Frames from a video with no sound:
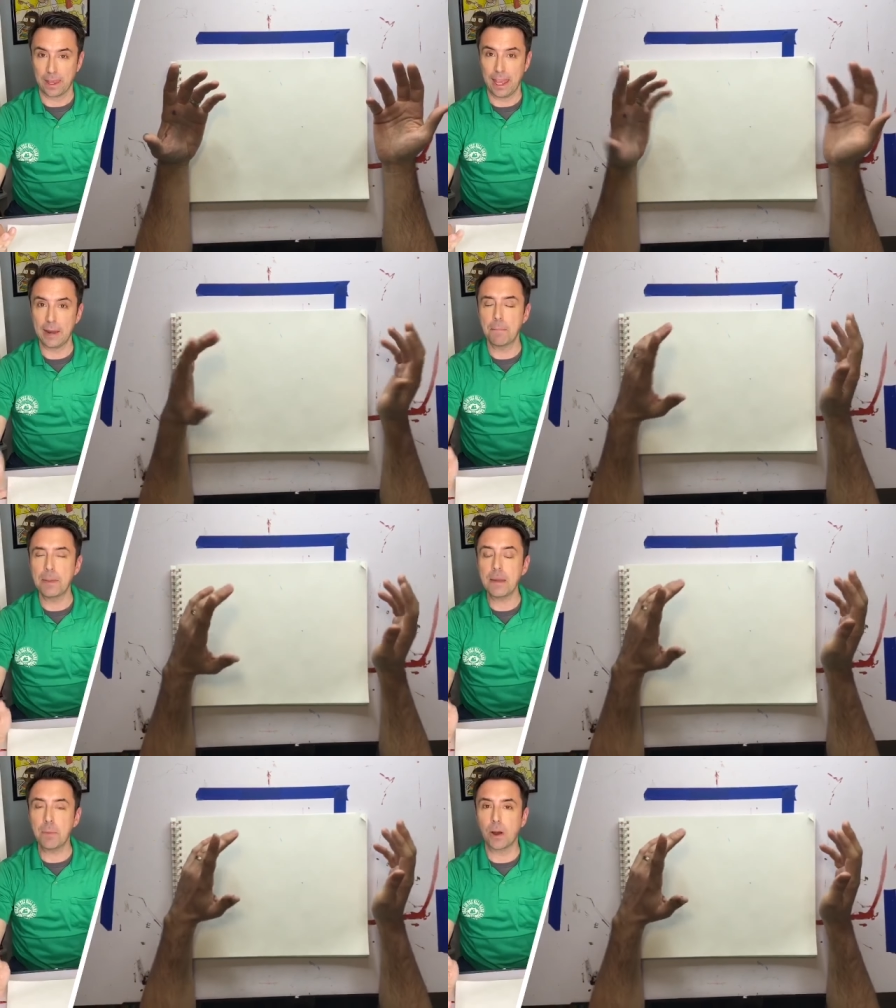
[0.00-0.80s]
and a
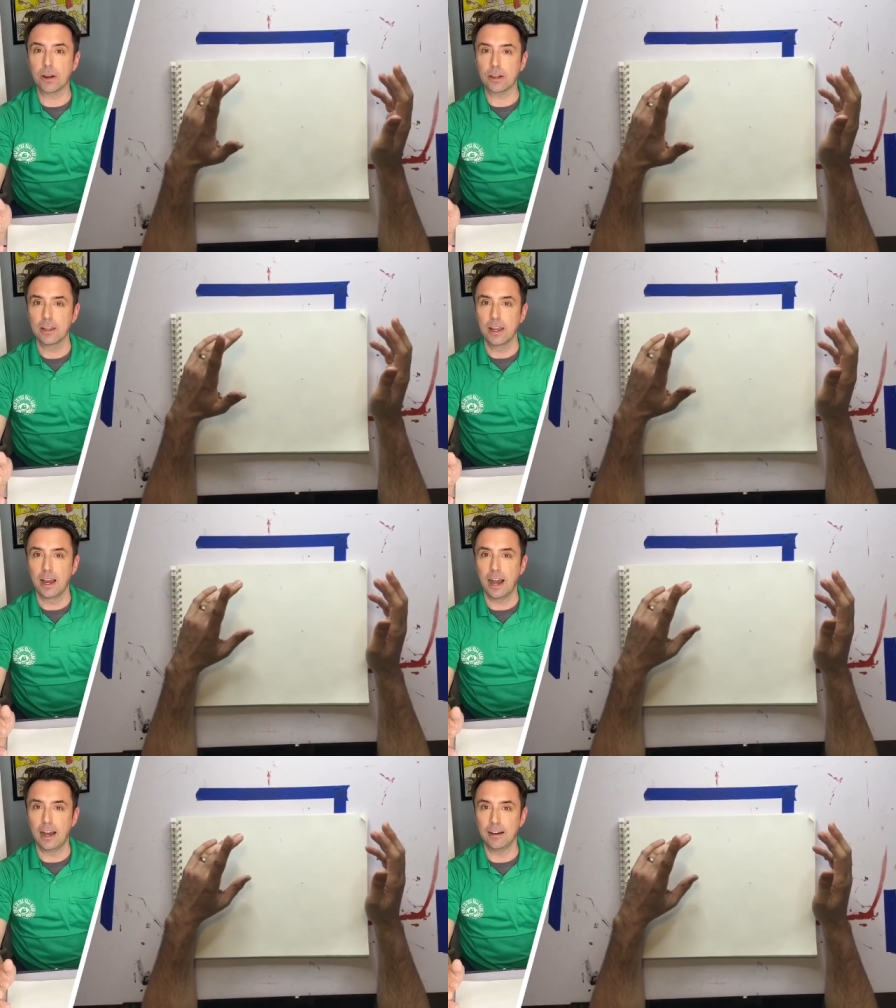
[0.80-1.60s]
big part
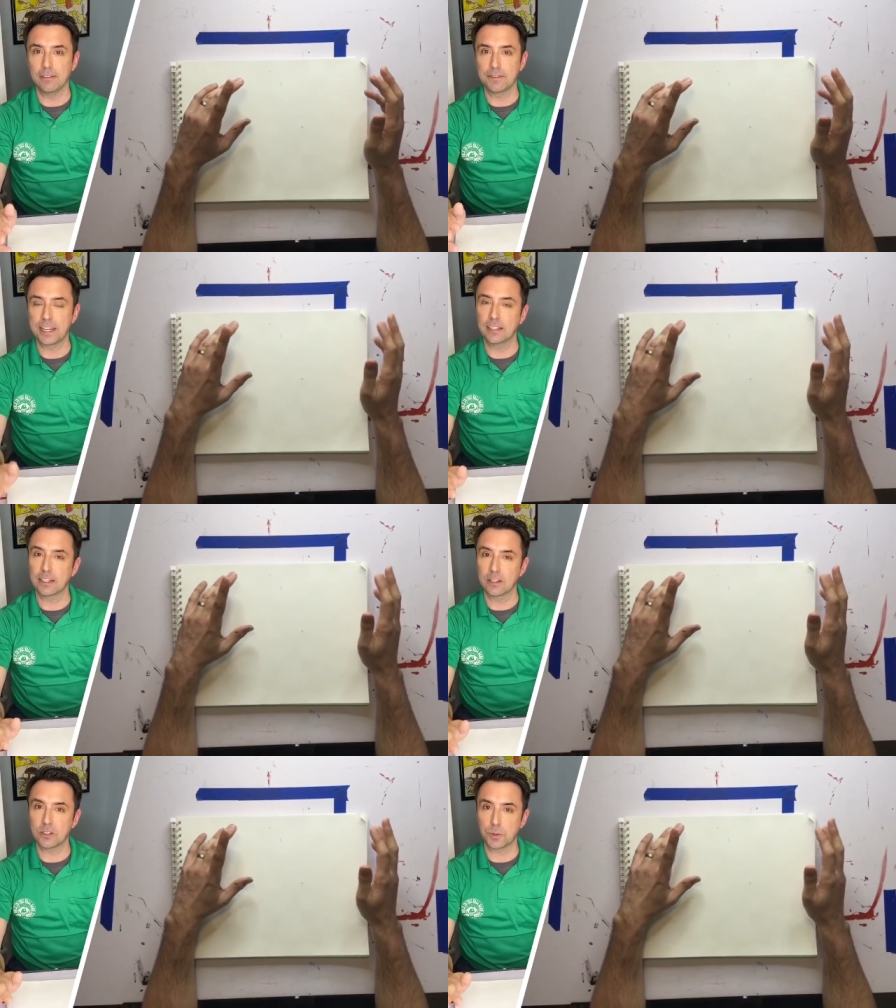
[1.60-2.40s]
of
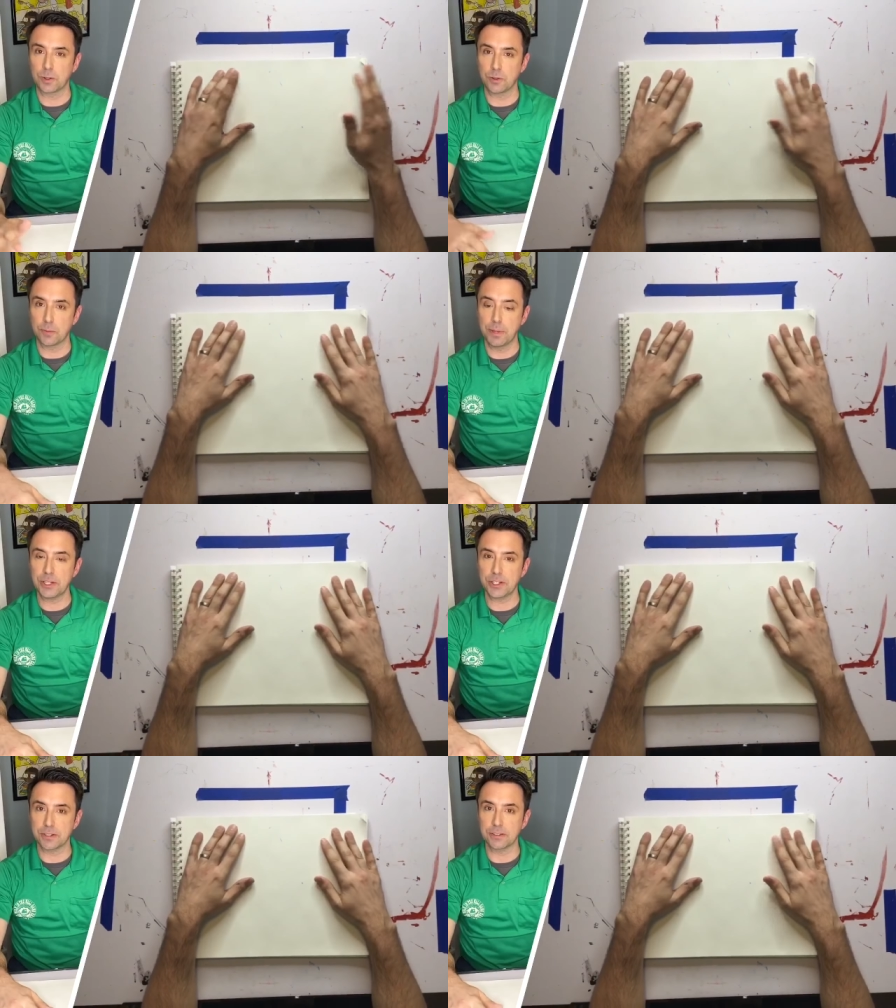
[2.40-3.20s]
telling the story to the
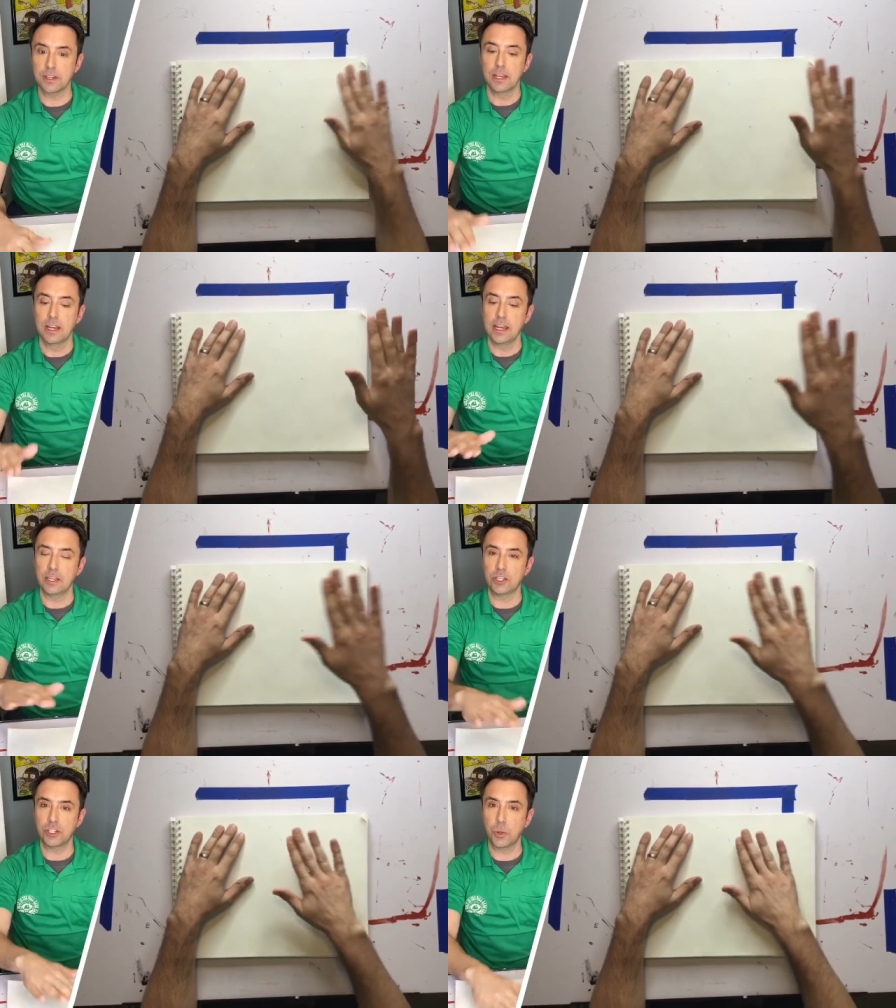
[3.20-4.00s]
pictures
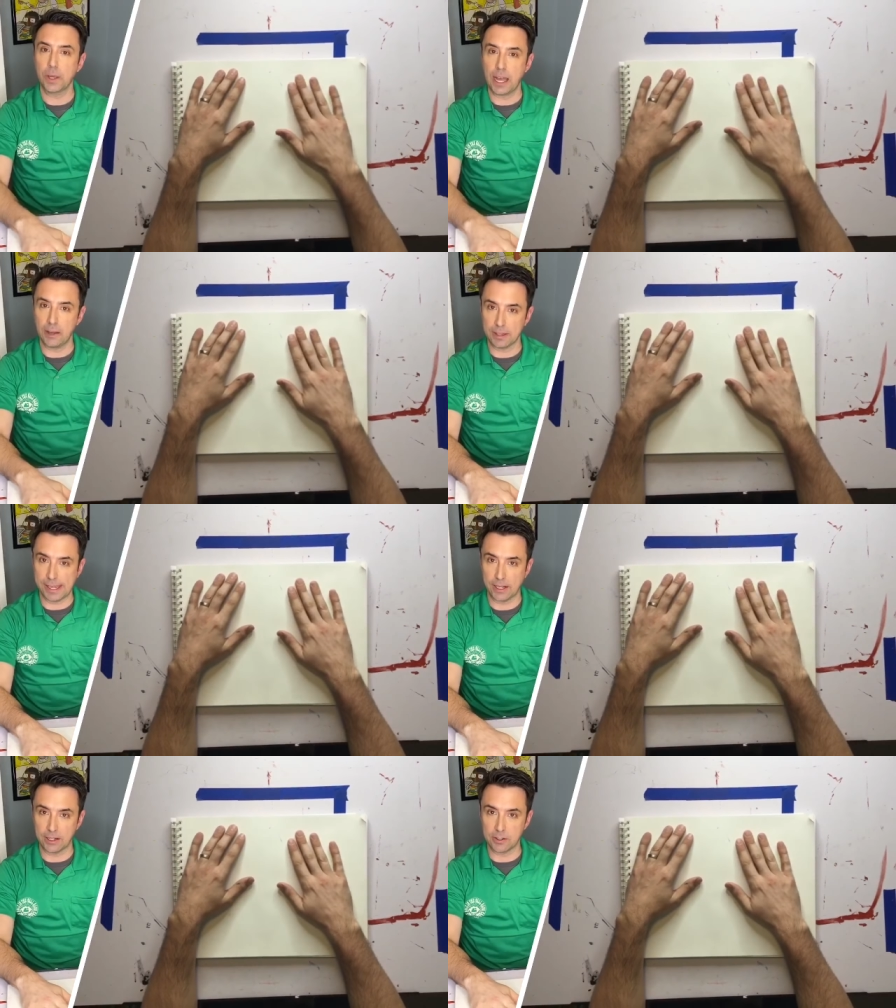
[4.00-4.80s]
is showing how the
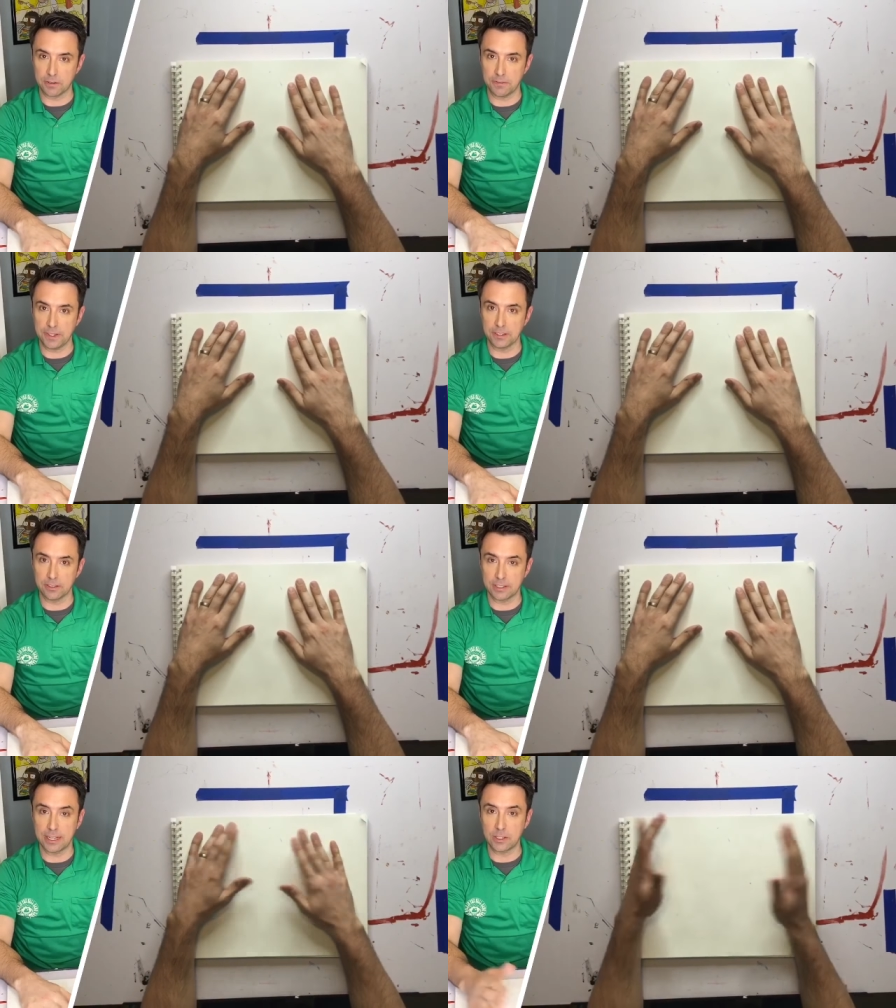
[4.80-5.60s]
character
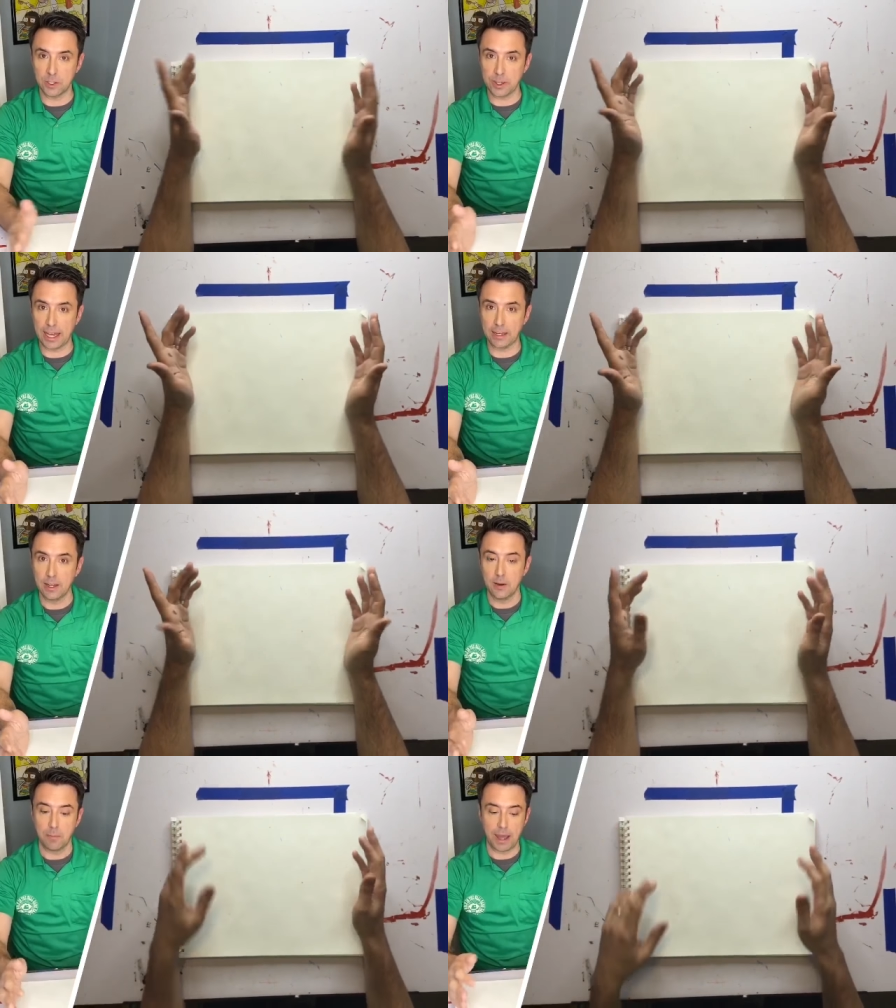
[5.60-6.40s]
feels, and I do that
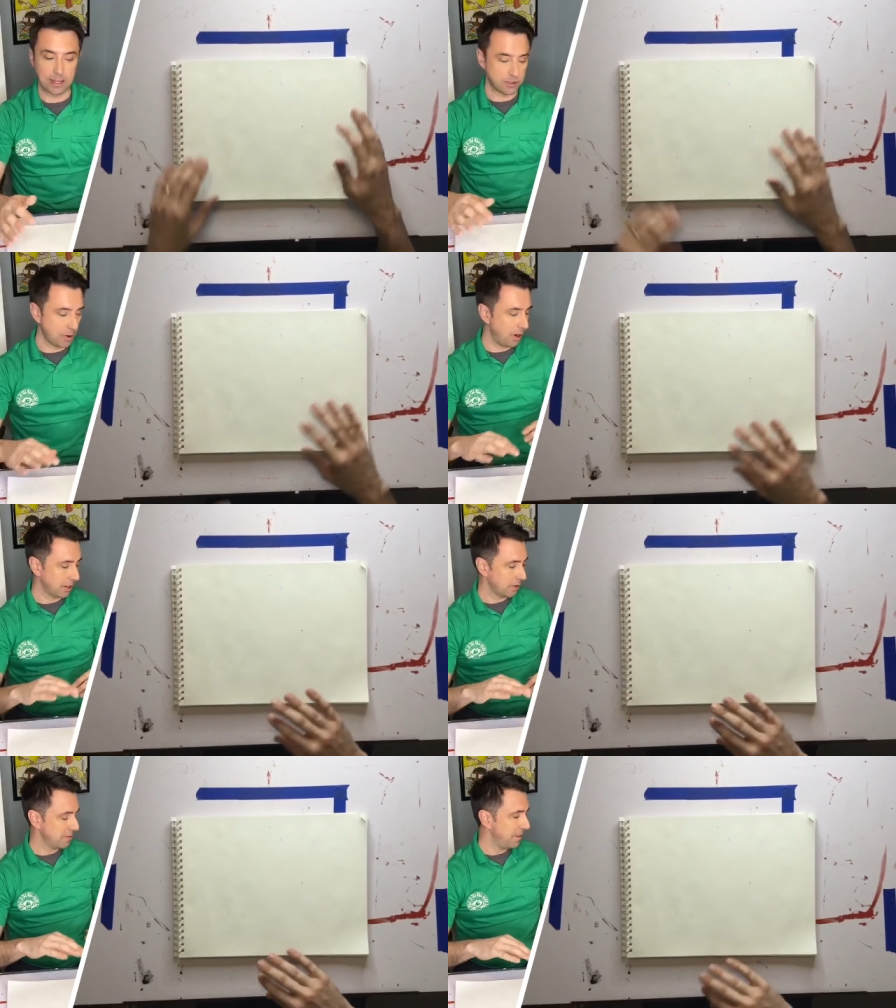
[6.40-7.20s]
by
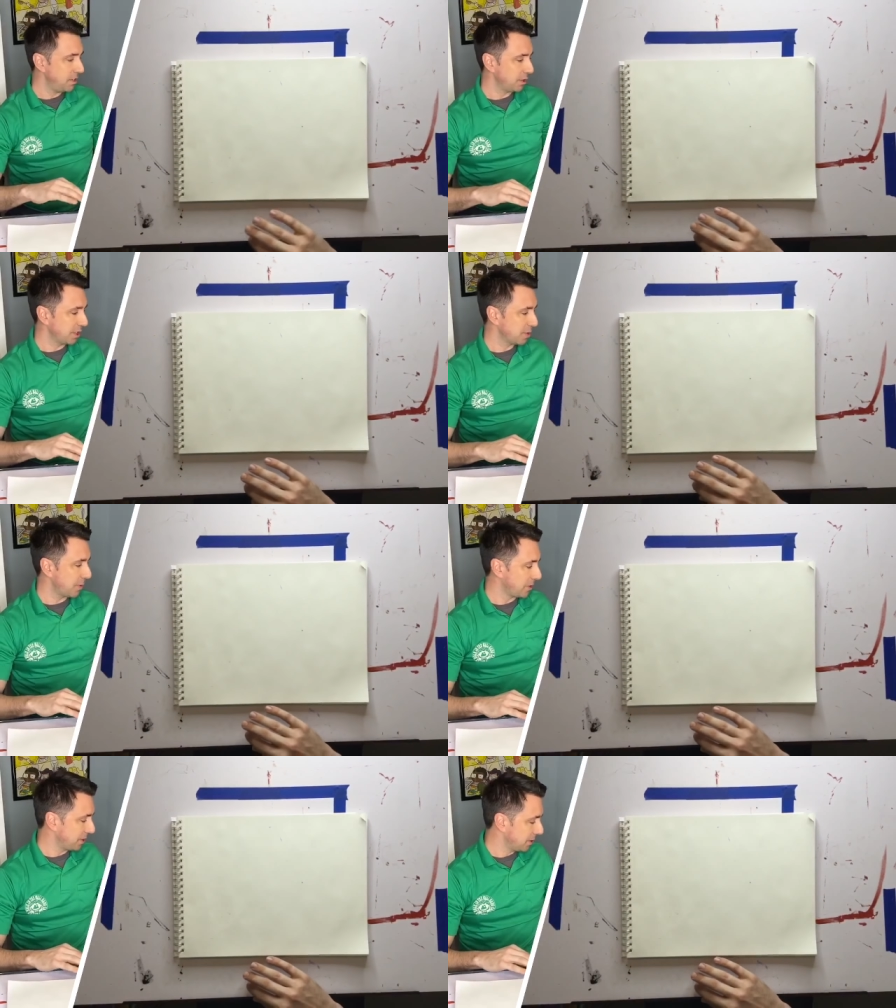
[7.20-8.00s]
drawing their facial
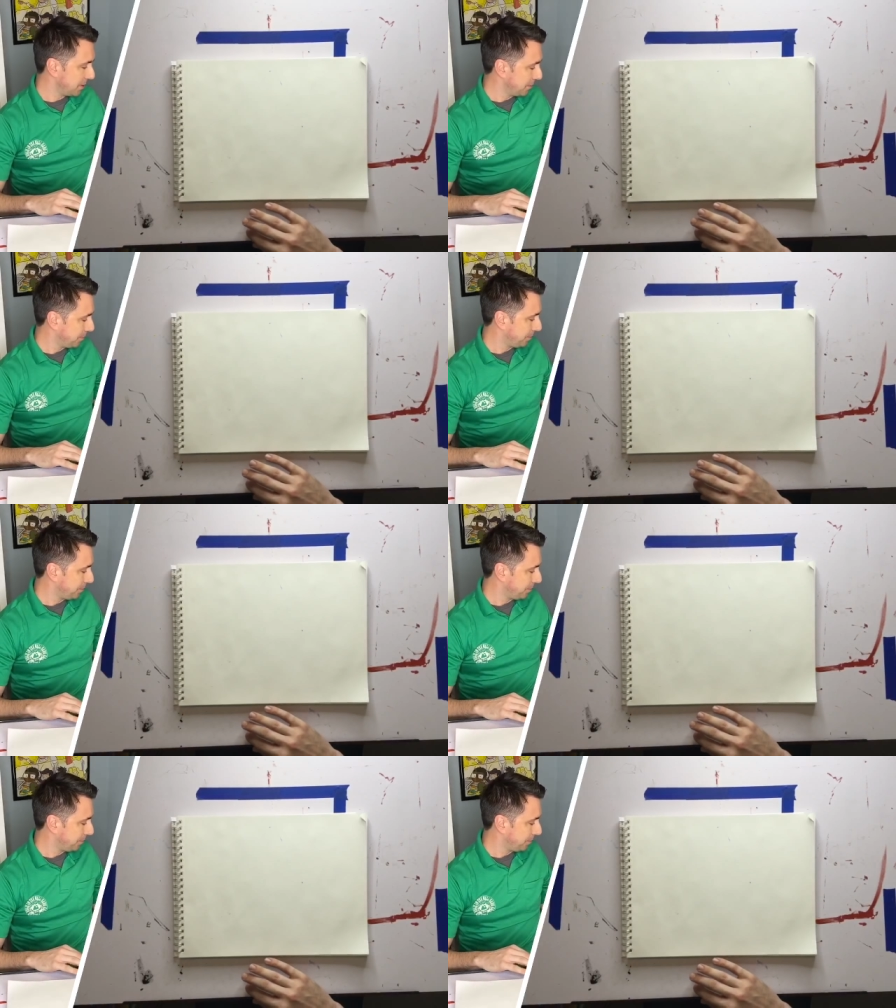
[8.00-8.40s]
expressions.